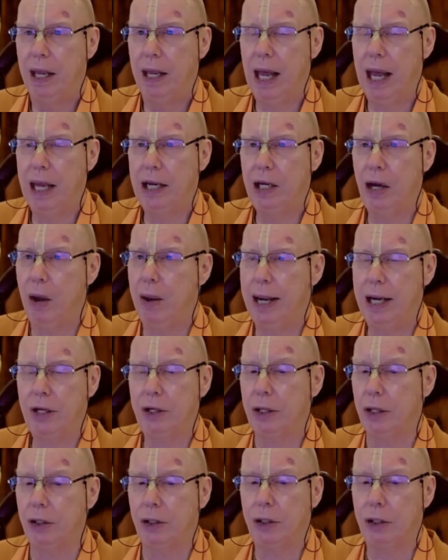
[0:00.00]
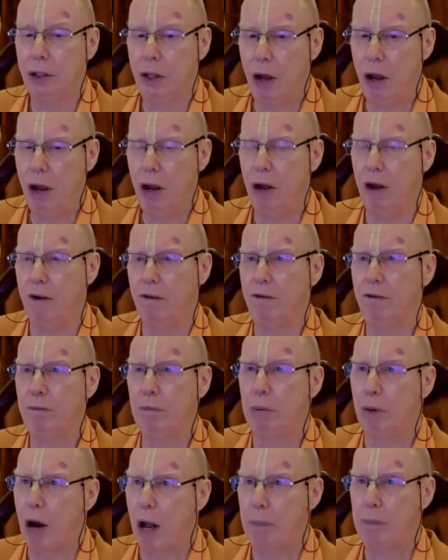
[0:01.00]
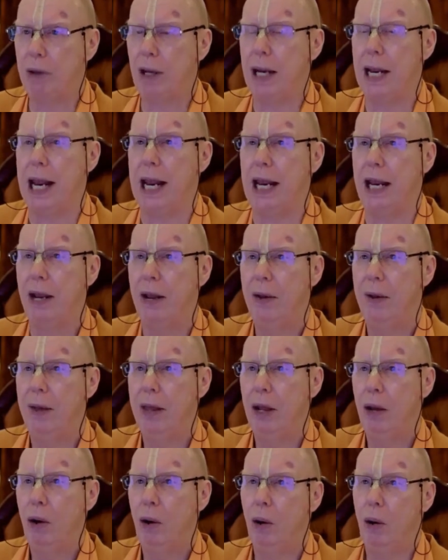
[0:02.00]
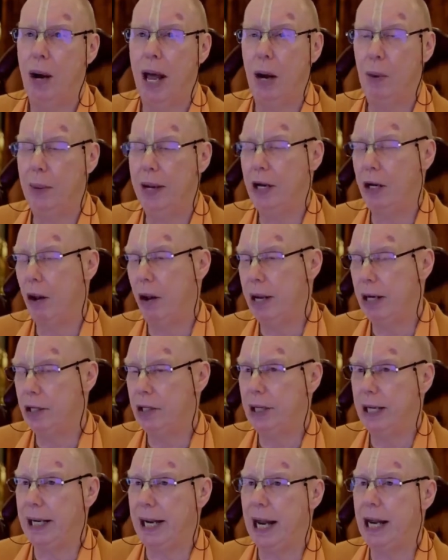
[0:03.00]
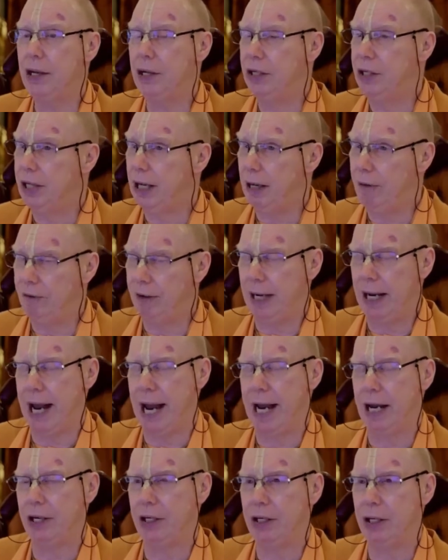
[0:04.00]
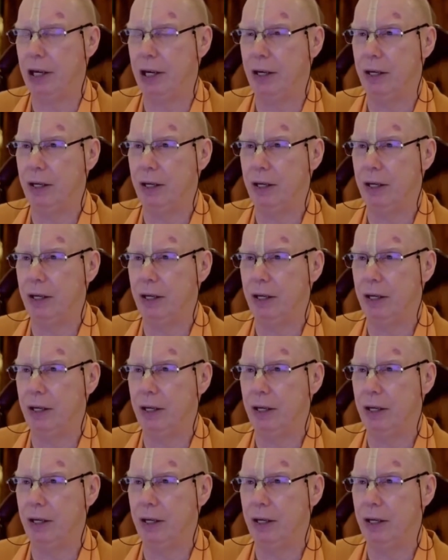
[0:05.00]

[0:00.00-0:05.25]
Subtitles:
going to serve properly, or are we going to get deviated?